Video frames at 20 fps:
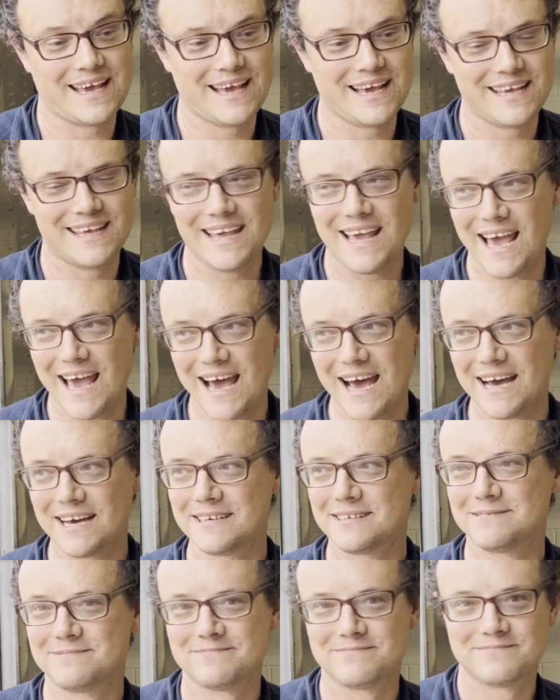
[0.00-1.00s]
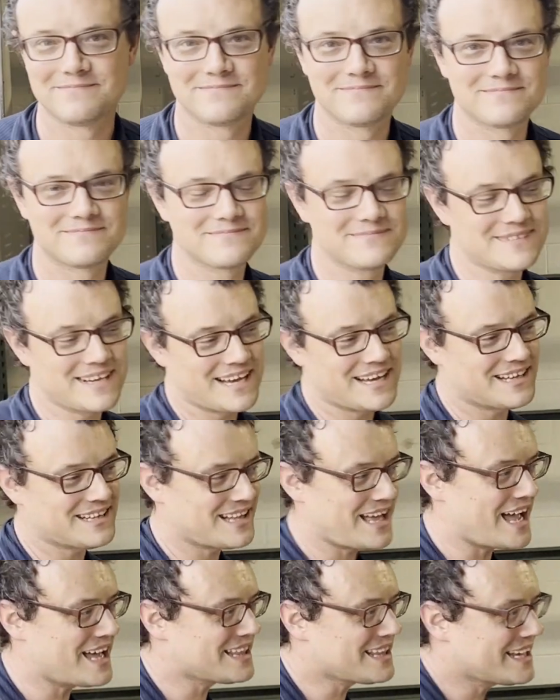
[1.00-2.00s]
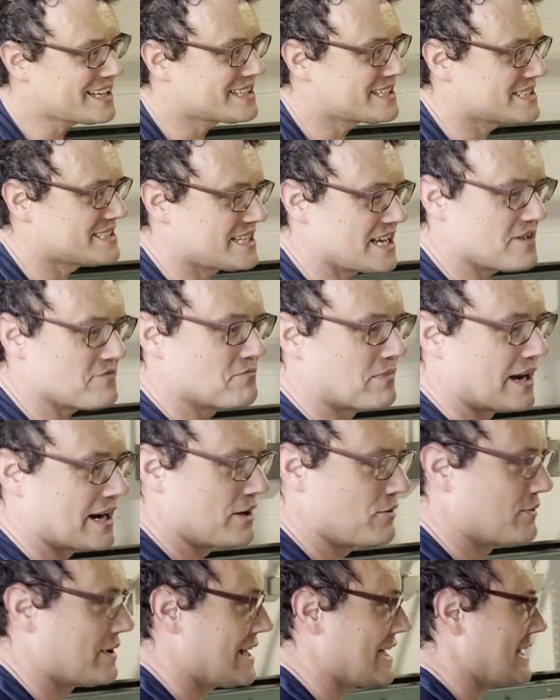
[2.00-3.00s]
Yeah. I like to save money when I